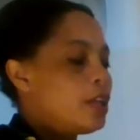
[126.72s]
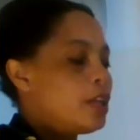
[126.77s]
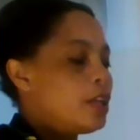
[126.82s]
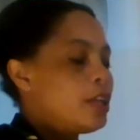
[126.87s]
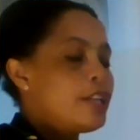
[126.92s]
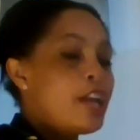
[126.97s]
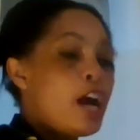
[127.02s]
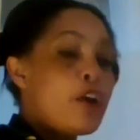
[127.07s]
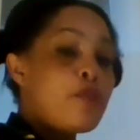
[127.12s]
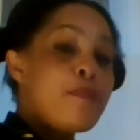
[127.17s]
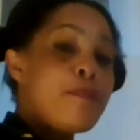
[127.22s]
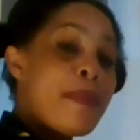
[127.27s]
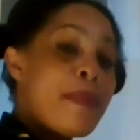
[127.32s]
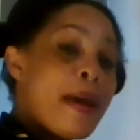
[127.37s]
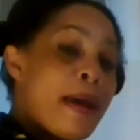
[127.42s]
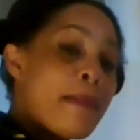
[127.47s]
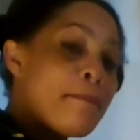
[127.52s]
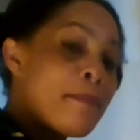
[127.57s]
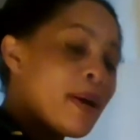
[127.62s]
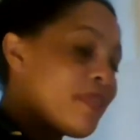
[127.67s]
Now
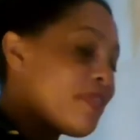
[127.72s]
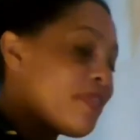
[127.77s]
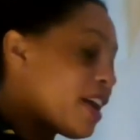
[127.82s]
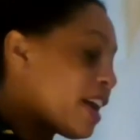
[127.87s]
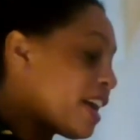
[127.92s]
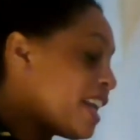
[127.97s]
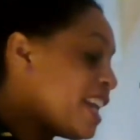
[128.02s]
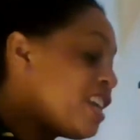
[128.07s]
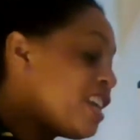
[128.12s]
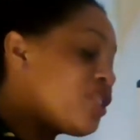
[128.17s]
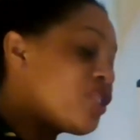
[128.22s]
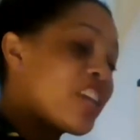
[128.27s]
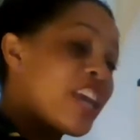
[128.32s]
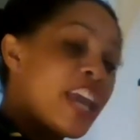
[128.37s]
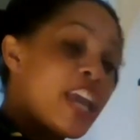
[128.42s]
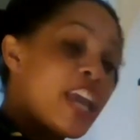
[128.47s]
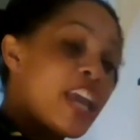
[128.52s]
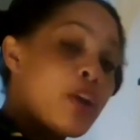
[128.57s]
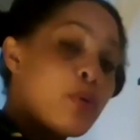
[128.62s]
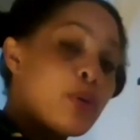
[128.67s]
remember that each
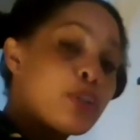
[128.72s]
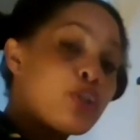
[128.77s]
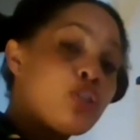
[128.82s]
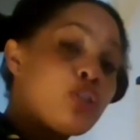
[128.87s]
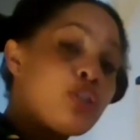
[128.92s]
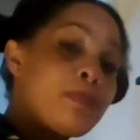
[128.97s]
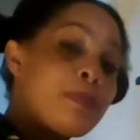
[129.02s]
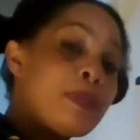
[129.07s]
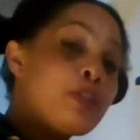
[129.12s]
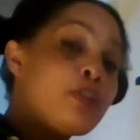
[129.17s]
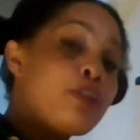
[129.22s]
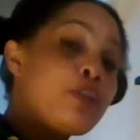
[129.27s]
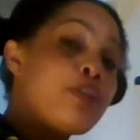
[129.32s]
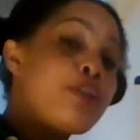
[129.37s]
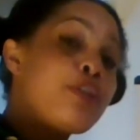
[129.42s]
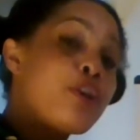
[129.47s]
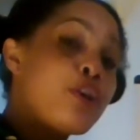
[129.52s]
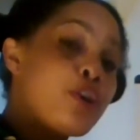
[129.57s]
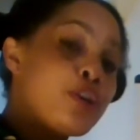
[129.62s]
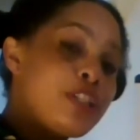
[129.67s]
cake was cut up into
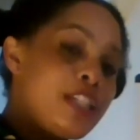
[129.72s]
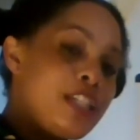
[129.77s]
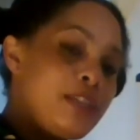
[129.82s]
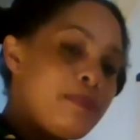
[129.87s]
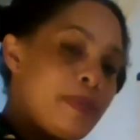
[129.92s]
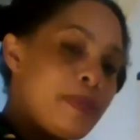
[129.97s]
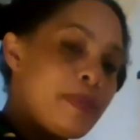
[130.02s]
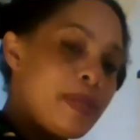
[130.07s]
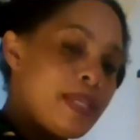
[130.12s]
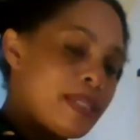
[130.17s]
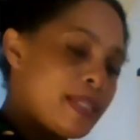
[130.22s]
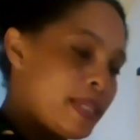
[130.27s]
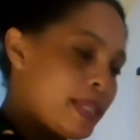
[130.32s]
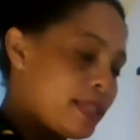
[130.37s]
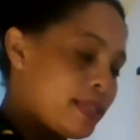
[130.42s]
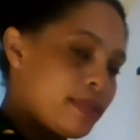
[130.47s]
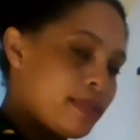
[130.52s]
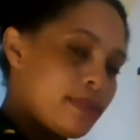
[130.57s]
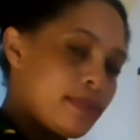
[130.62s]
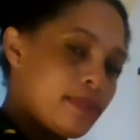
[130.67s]
13
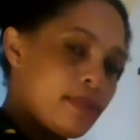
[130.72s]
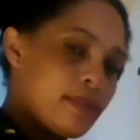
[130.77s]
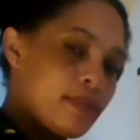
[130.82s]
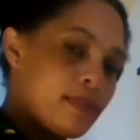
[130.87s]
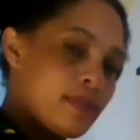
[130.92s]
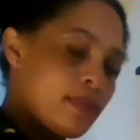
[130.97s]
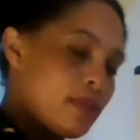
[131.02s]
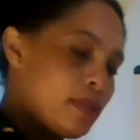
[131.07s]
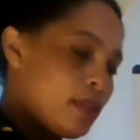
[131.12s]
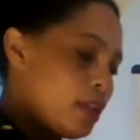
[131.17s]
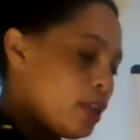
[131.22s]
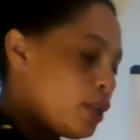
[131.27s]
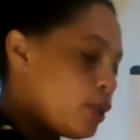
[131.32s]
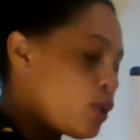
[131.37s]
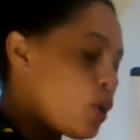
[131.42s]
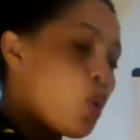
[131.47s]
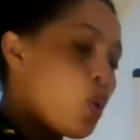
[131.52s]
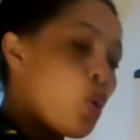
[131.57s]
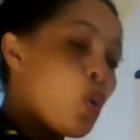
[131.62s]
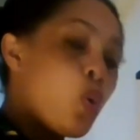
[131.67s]
pieces.
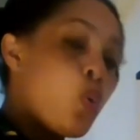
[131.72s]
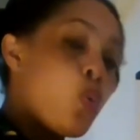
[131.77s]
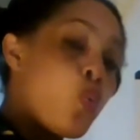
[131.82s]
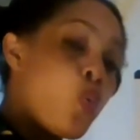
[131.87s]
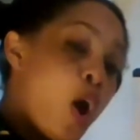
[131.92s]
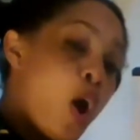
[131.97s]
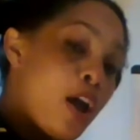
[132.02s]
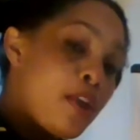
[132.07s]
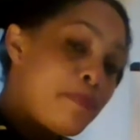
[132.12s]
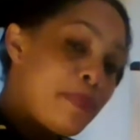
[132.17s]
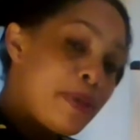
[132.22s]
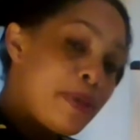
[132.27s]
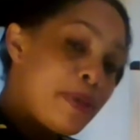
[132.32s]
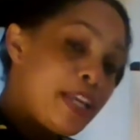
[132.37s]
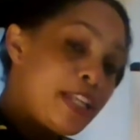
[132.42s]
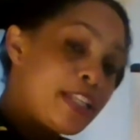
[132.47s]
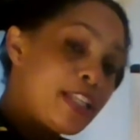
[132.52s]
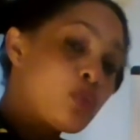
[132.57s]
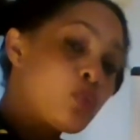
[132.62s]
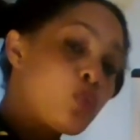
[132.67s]
So 1
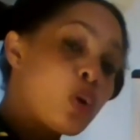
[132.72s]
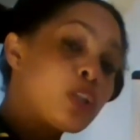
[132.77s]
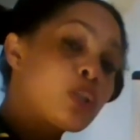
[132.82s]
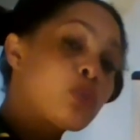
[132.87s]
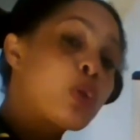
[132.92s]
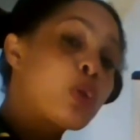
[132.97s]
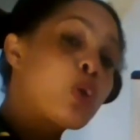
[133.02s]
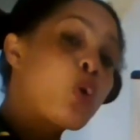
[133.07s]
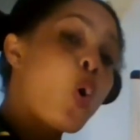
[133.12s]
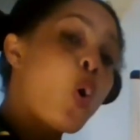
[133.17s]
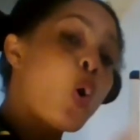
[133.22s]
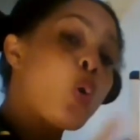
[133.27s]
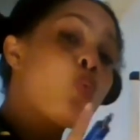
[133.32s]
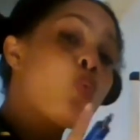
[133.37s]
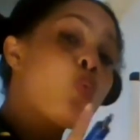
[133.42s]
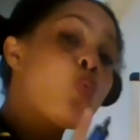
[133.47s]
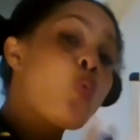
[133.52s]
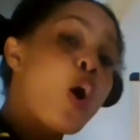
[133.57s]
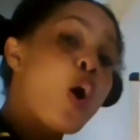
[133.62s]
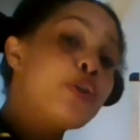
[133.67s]
piece is what we call
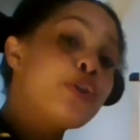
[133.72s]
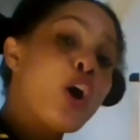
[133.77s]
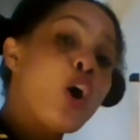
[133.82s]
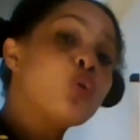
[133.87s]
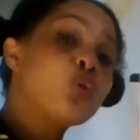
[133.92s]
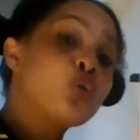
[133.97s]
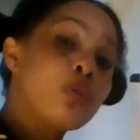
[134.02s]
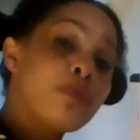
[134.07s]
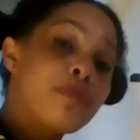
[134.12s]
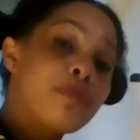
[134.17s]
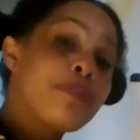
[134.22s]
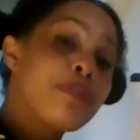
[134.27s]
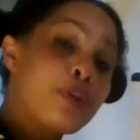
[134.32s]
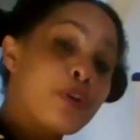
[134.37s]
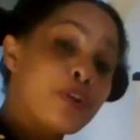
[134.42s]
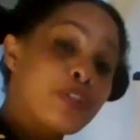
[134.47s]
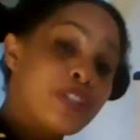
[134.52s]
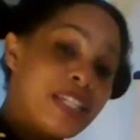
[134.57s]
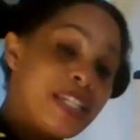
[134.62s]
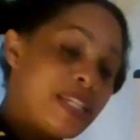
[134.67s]
1 out of
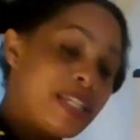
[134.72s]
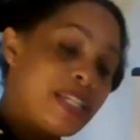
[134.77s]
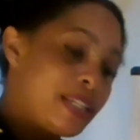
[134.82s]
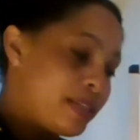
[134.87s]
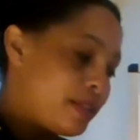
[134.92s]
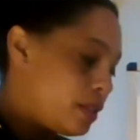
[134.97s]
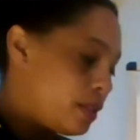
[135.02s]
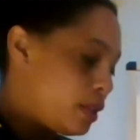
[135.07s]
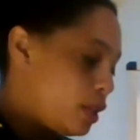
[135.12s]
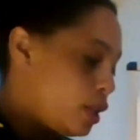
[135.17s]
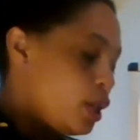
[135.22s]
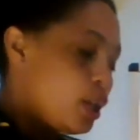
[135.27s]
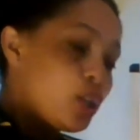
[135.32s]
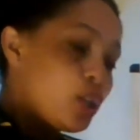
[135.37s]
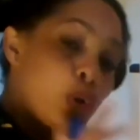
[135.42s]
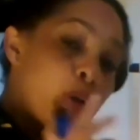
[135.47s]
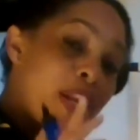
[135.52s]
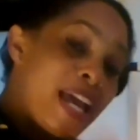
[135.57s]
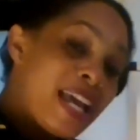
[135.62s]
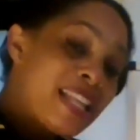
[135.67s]
13.
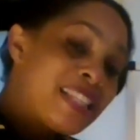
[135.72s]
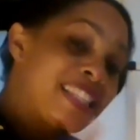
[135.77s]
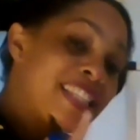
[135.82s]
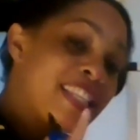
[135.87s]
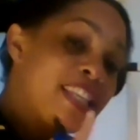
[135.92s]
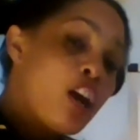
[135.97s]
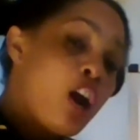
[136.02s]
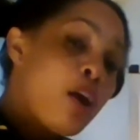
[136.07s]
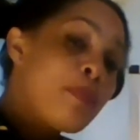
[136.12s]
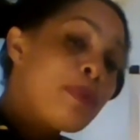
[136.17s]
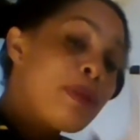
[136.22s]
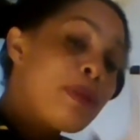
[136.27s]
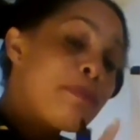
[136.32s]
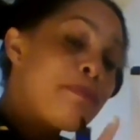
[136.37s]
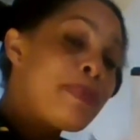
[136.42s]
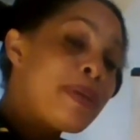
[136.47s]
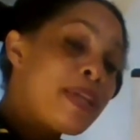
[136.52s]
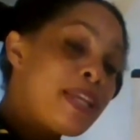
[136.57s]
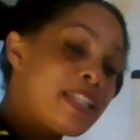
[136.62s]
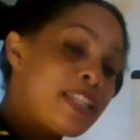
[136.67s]
So let's see how many
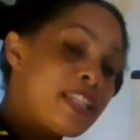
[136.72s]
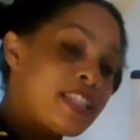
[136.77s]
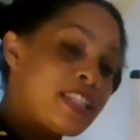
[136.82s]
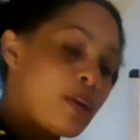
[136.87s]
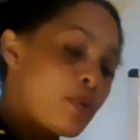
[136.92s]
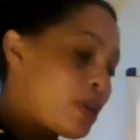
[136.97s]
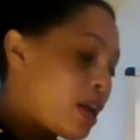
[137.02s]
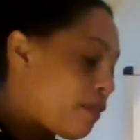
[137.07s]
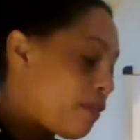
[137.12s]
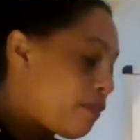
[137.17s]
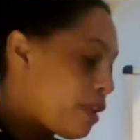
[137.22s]
pieces I would have